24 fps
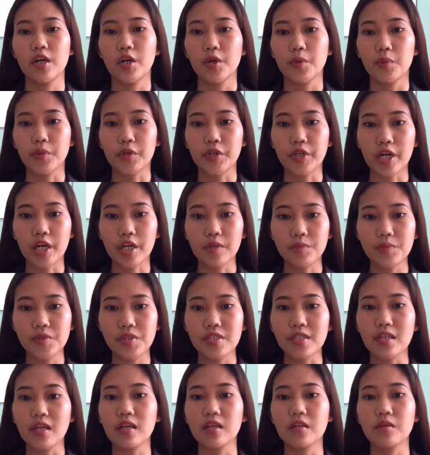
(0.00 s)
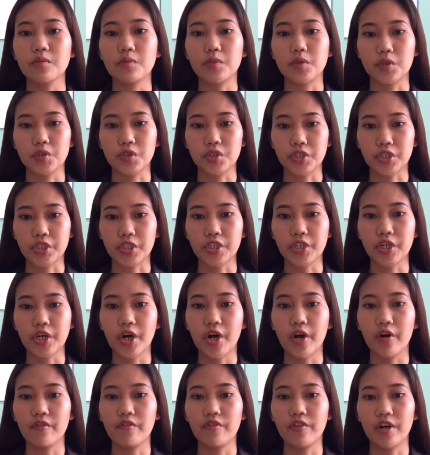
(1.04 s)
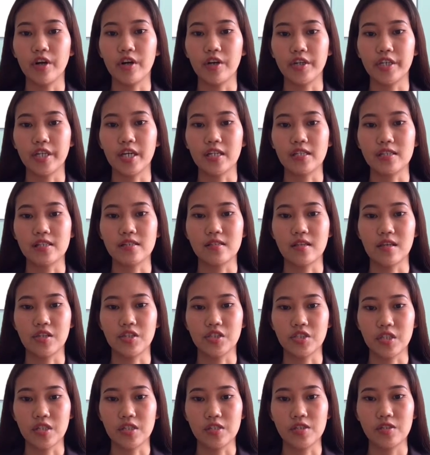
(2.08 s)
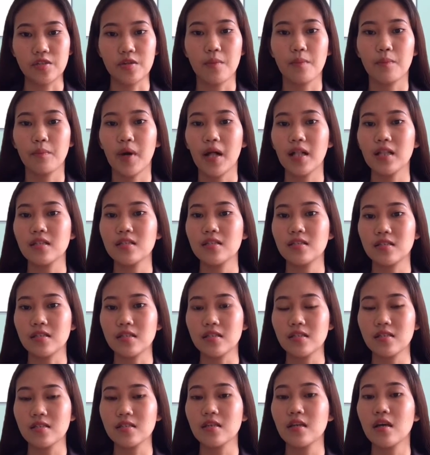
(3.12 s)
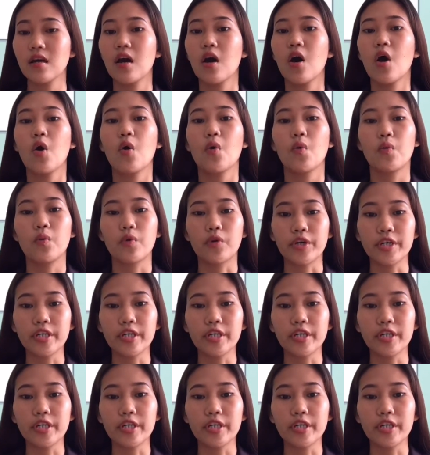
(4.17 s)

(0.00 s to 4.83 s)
perhaps in a brochure of the organization's policies, work